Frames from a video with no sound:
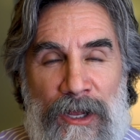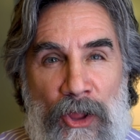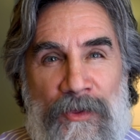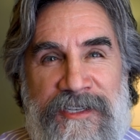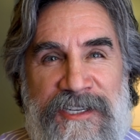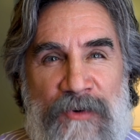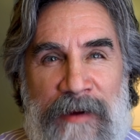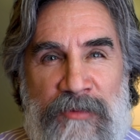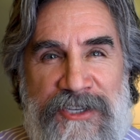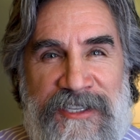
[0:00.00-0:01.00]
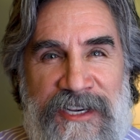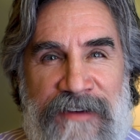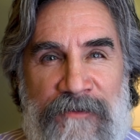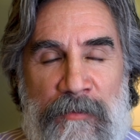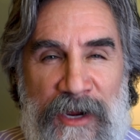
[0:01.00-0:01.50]
Hello, this is Greg
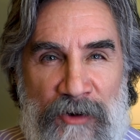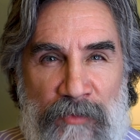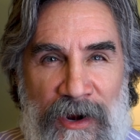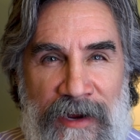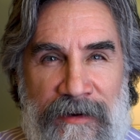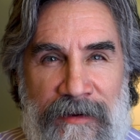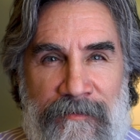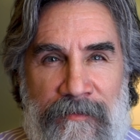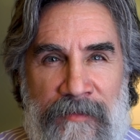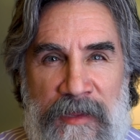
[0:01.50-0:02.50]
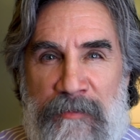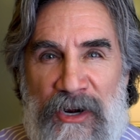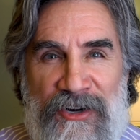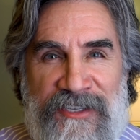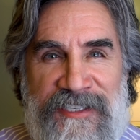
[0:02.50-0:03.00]
Berzinsky for Beard Brand. The
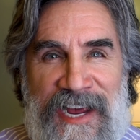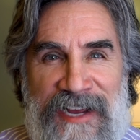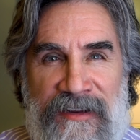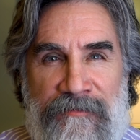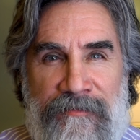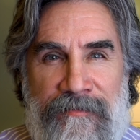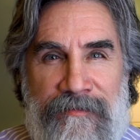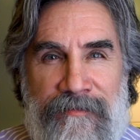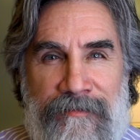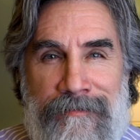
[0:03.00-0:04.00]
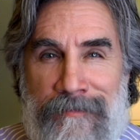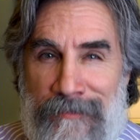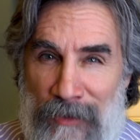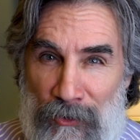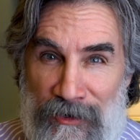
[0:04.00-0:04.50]
beard is dead.
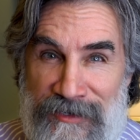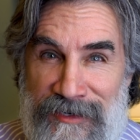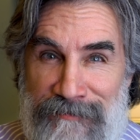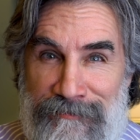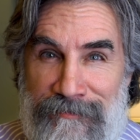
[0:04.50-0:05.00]
Or is it?